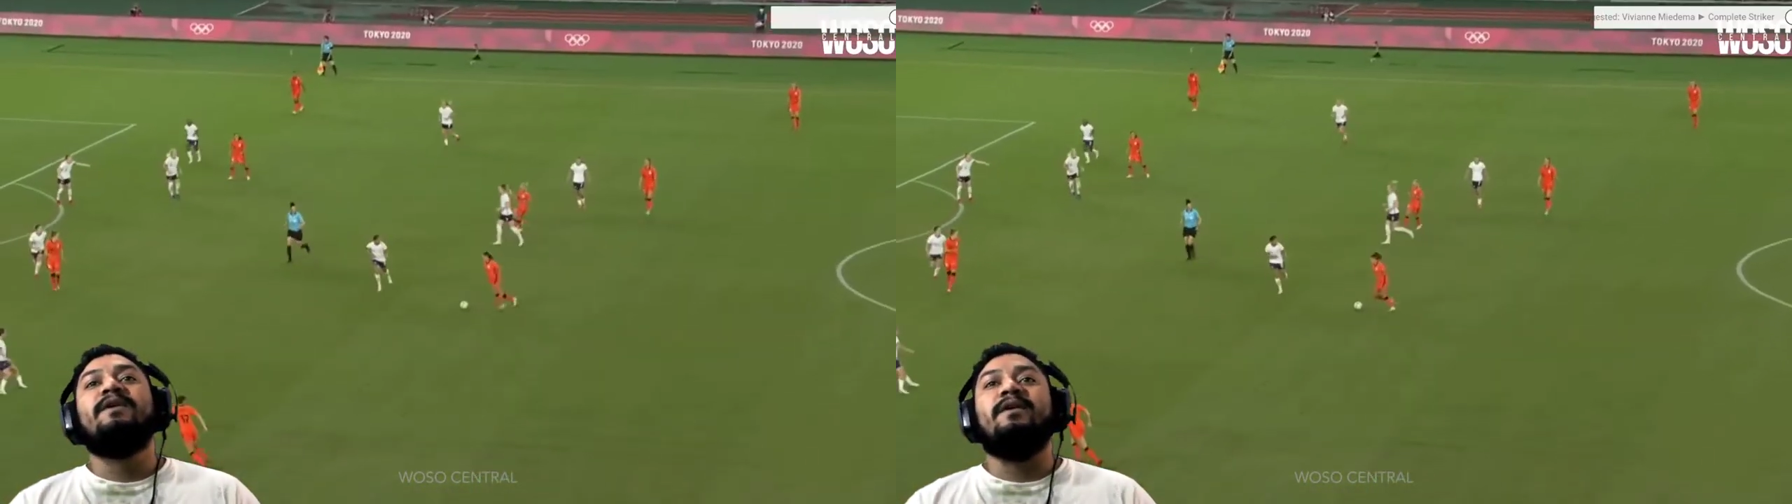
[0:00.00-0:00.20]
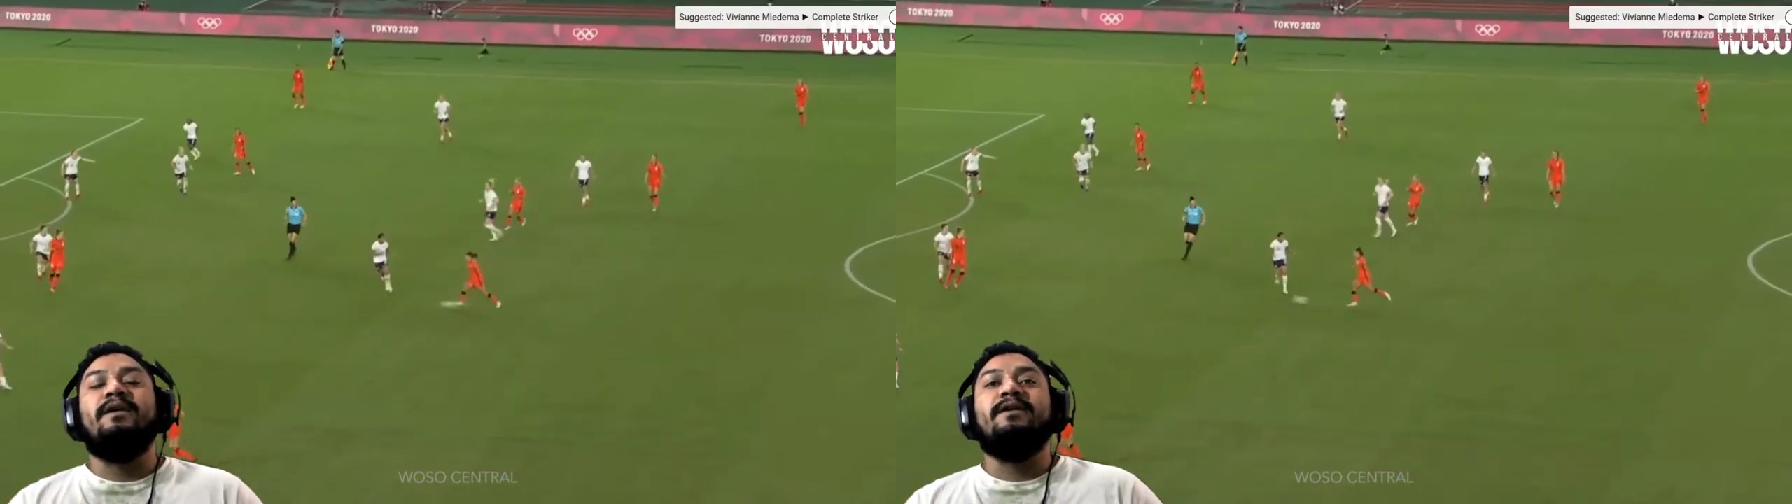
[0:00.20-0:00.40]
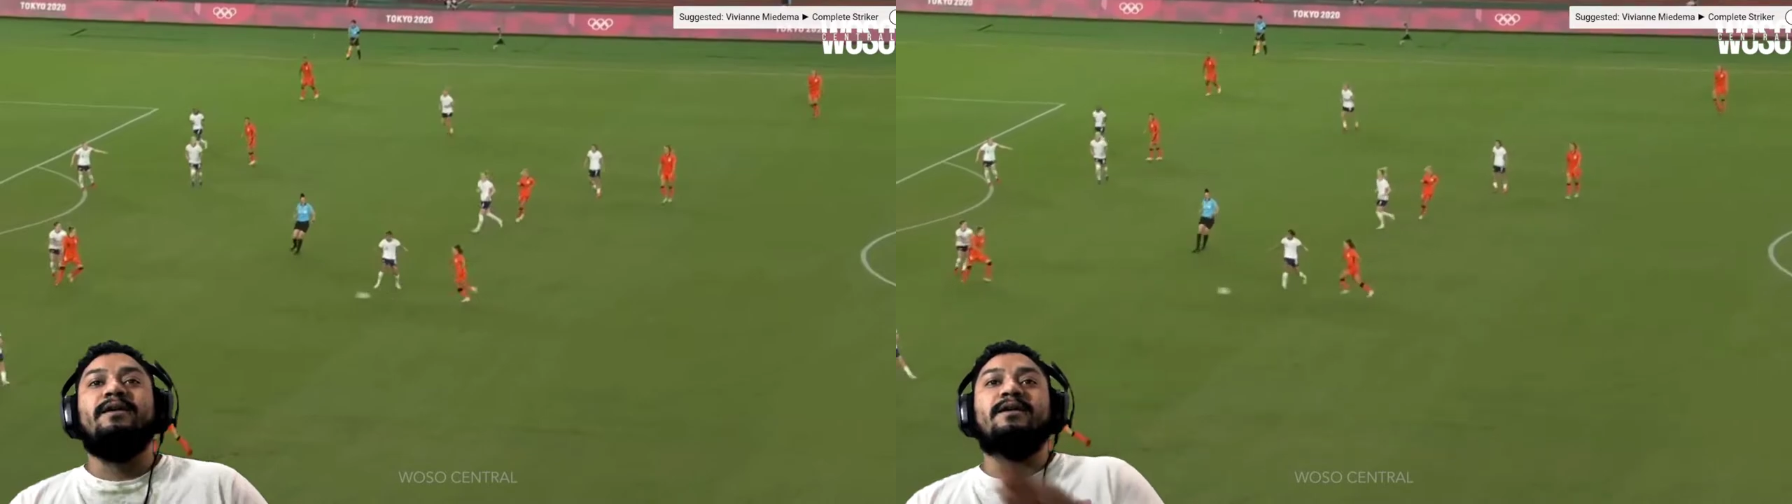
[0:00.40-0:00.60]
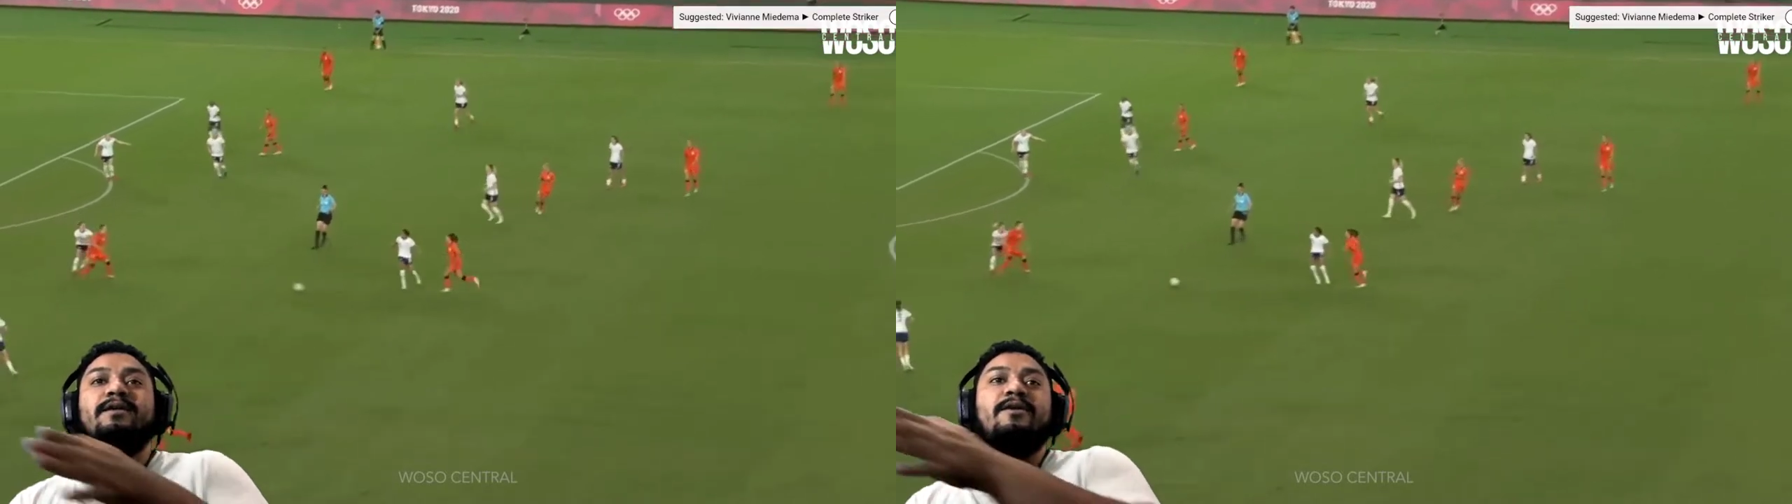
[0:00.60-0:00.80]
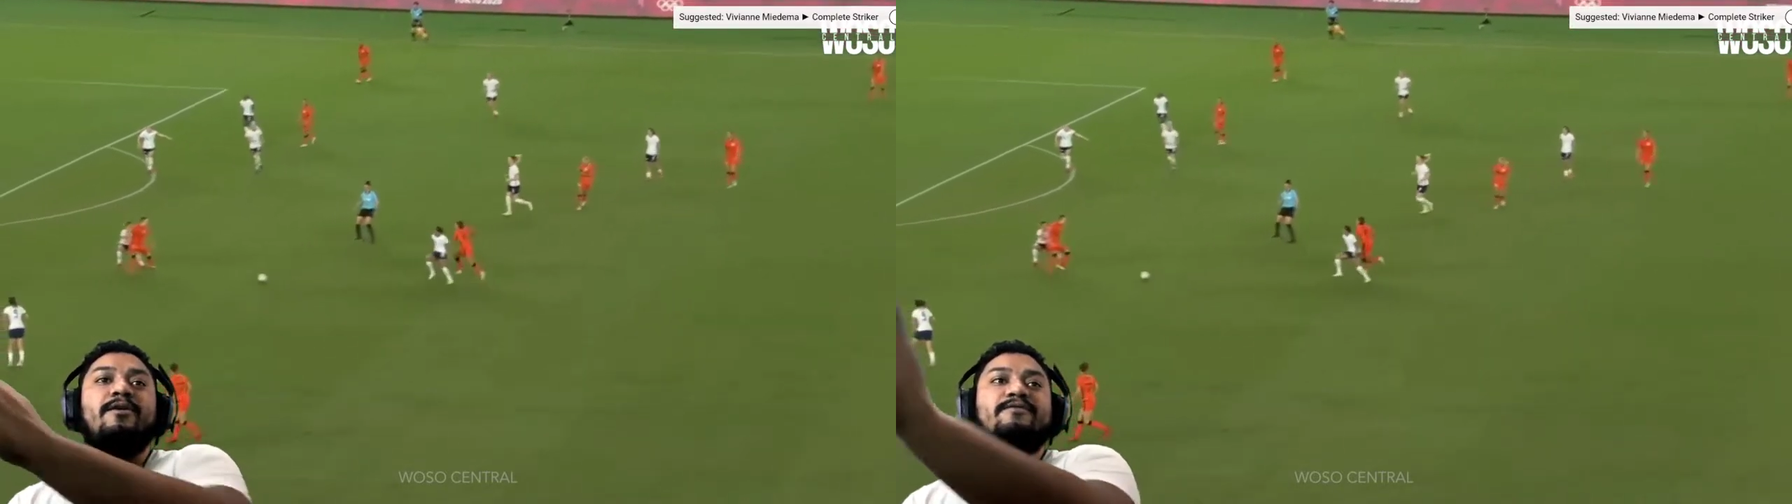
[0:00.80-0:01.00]
Okay,
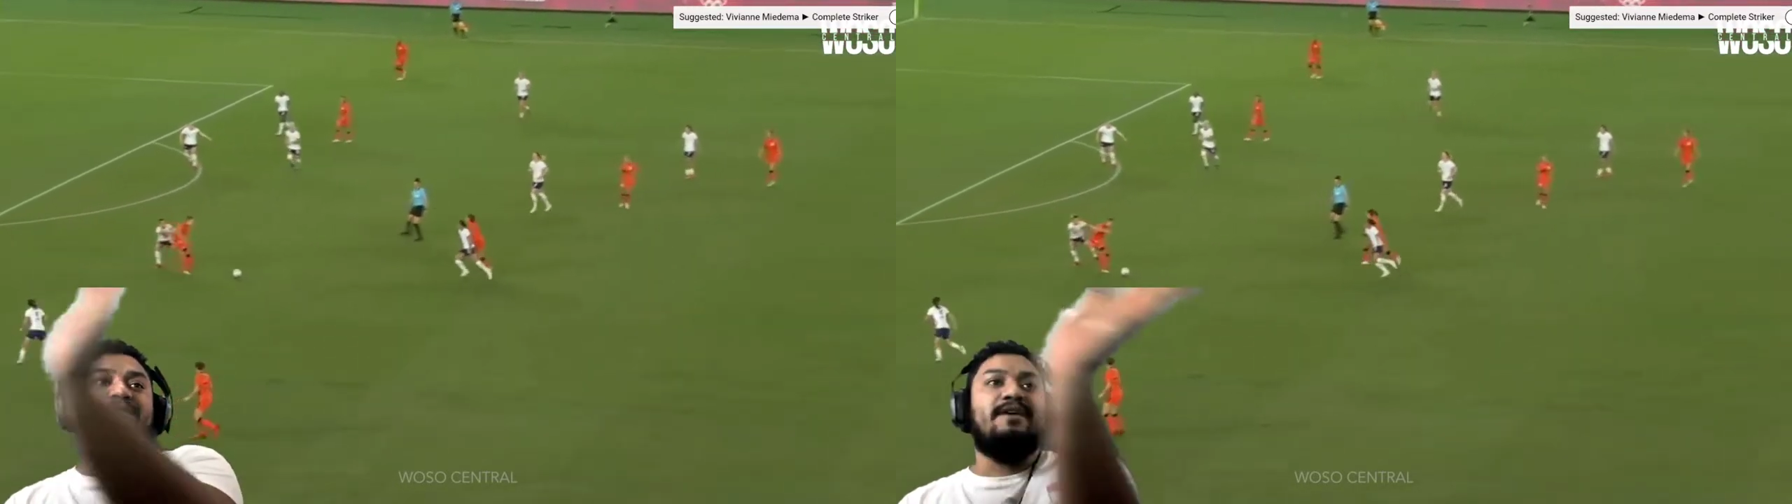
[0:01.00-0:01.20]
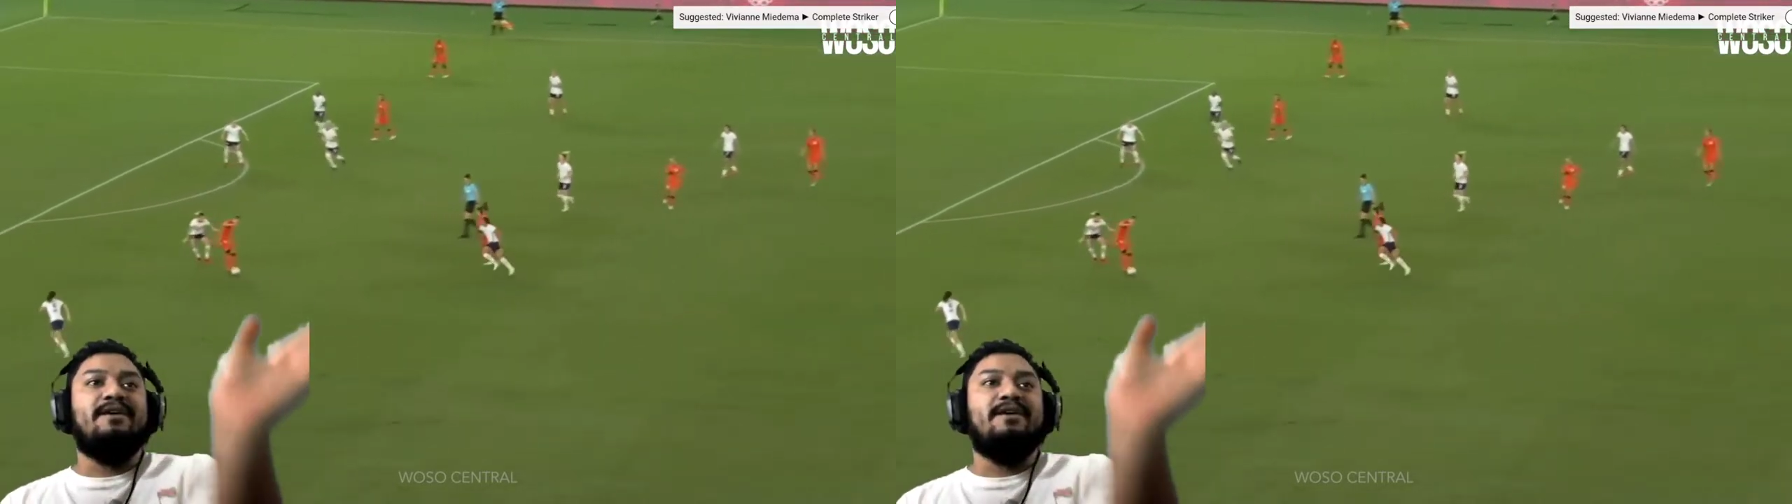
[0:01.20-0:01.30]
curved on the